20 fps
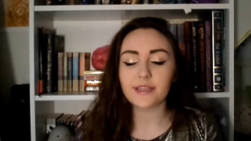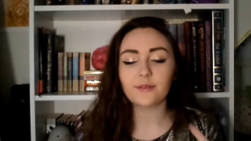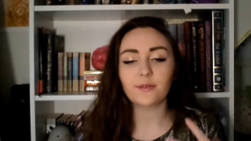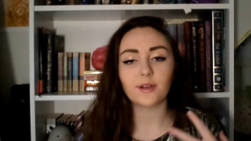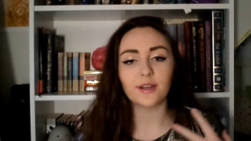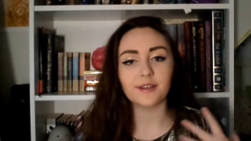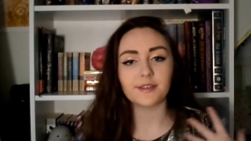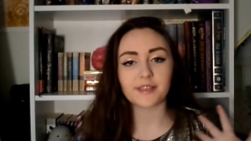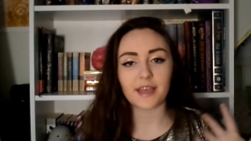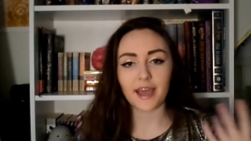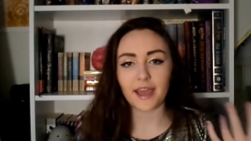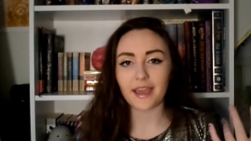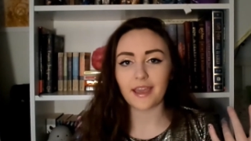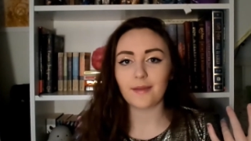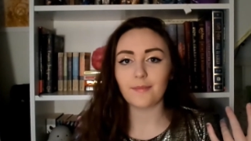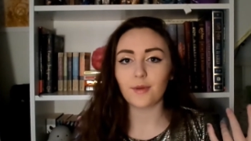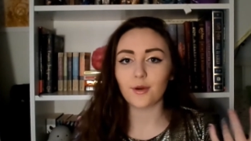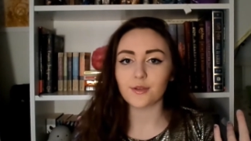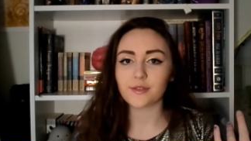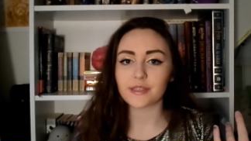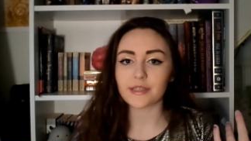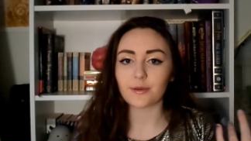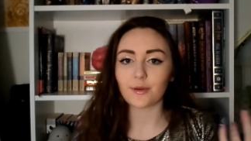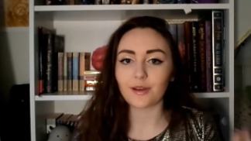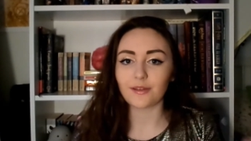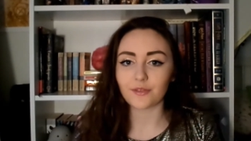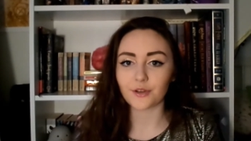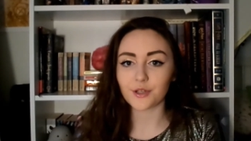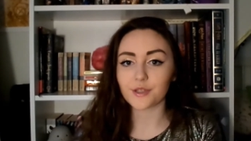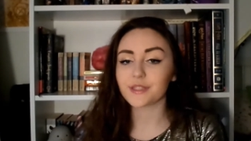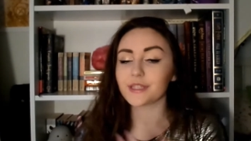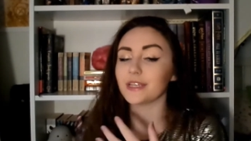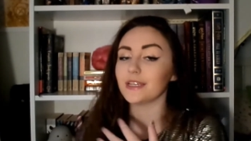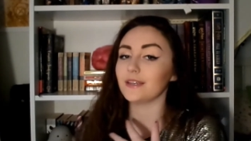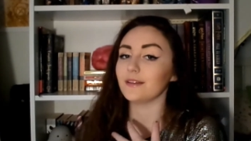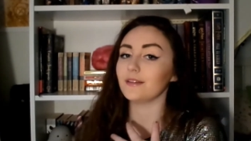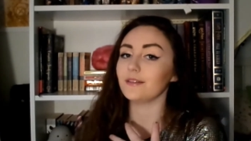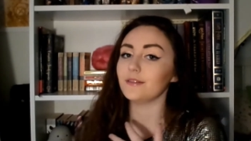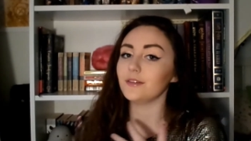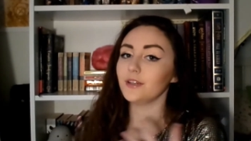whereas I am mostly well versed
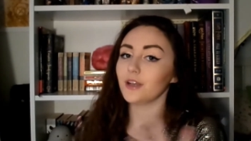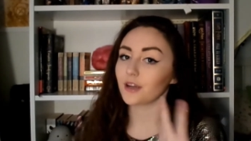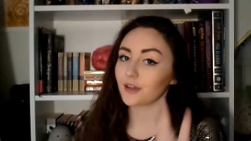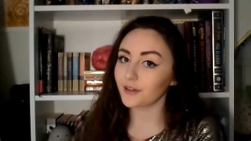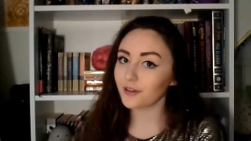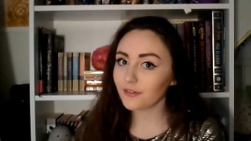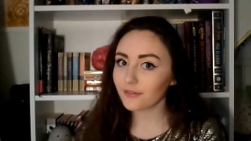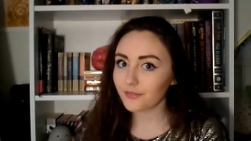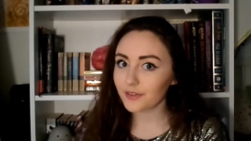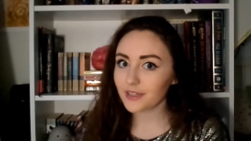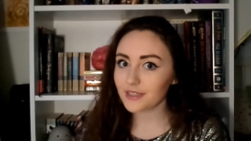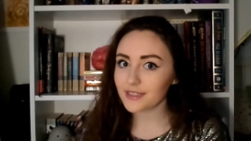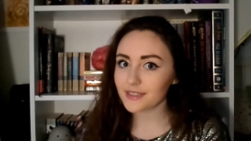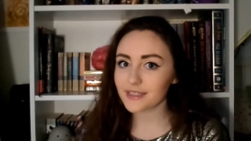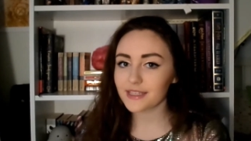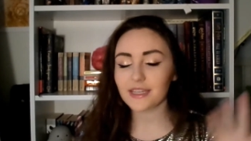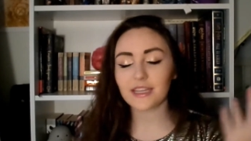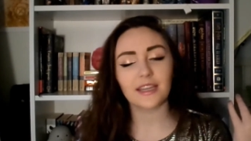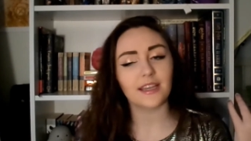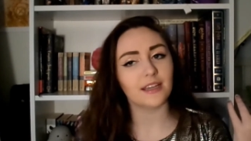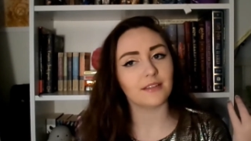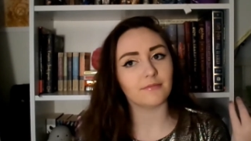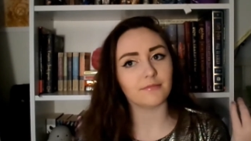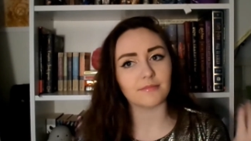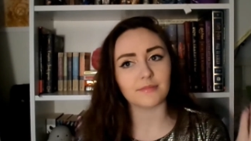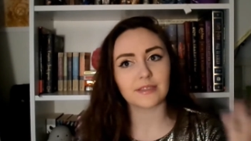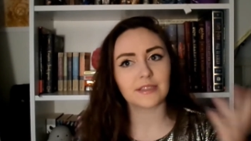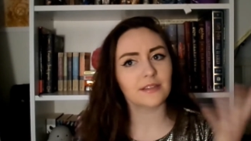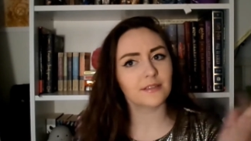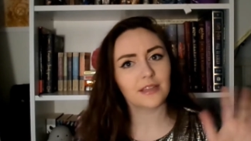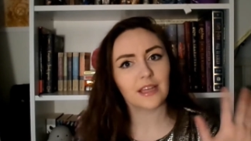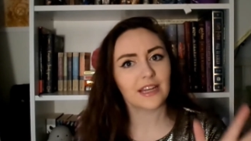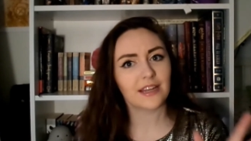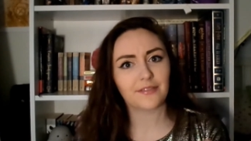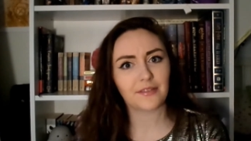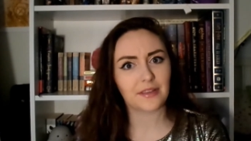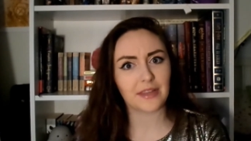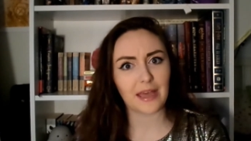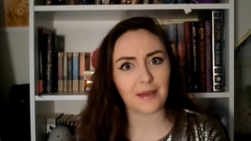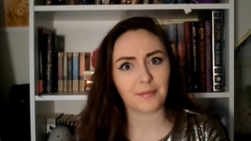in young adult fantasy, and still not
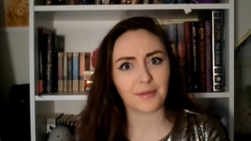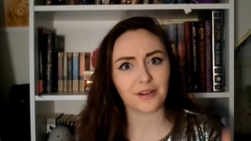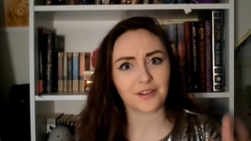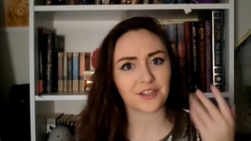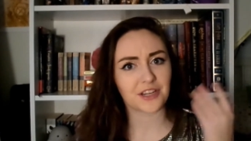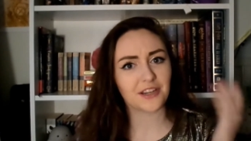even that much.